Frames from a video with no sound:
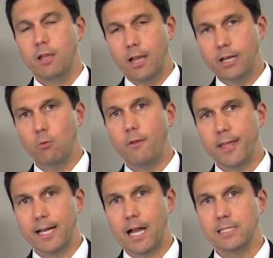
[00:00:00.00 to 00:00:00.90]
And you want
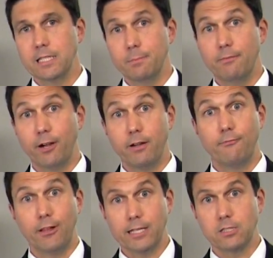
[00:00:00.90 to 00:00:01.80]
that content to be very
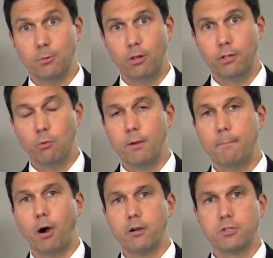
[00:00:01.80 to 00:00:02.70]
flexible. You want
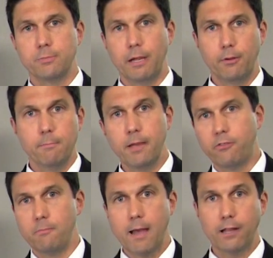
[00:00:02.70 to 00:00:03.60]
partners to be able to mix
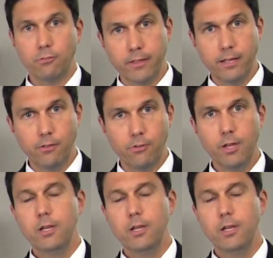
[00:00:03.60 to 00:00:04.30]
and match things.